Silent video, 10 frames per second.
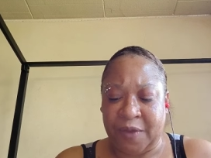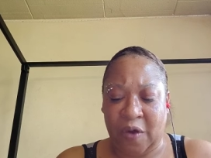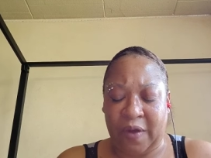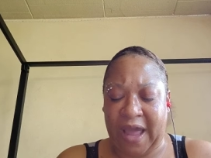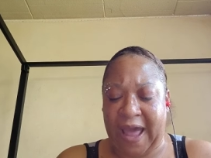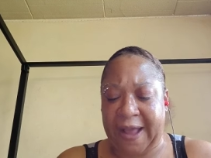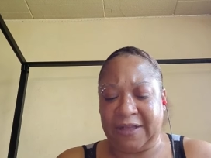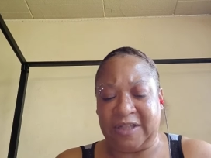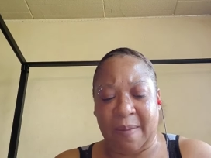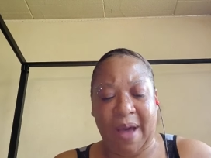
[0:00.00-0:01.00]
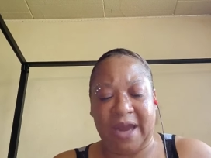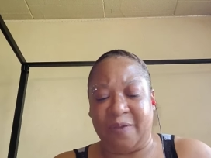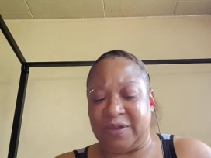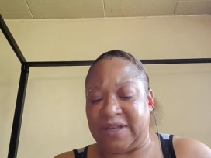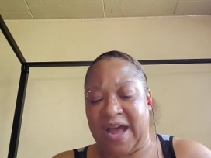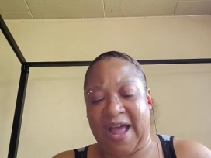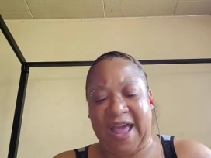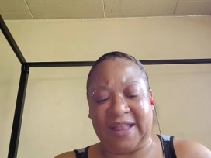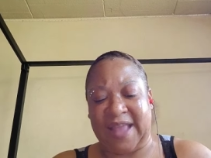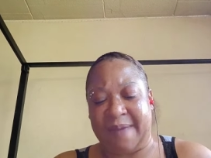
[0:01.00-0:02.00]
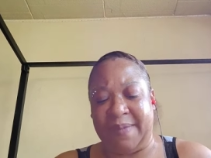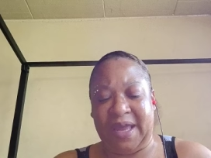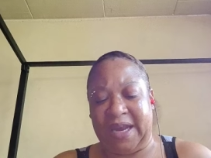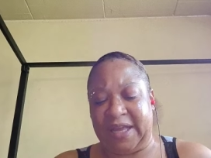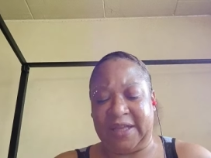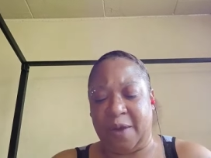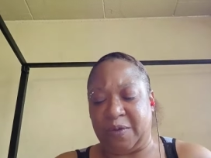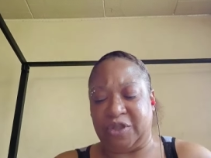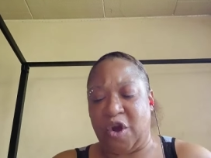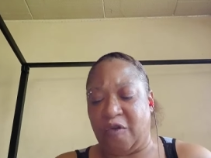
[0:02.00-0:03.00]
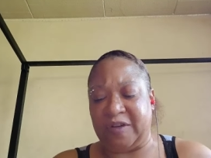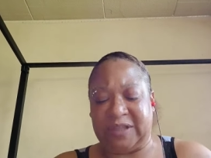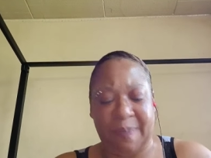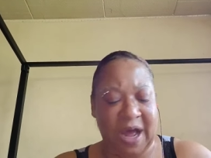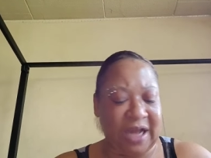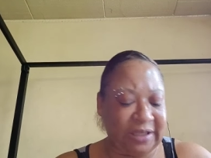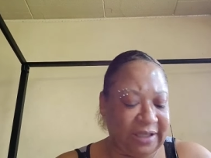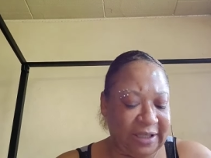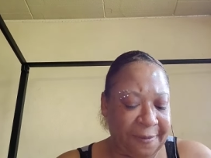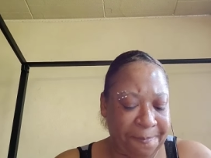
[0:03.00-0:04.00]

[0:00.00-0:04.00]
okay? Somebody was not at that meeting. There was no response.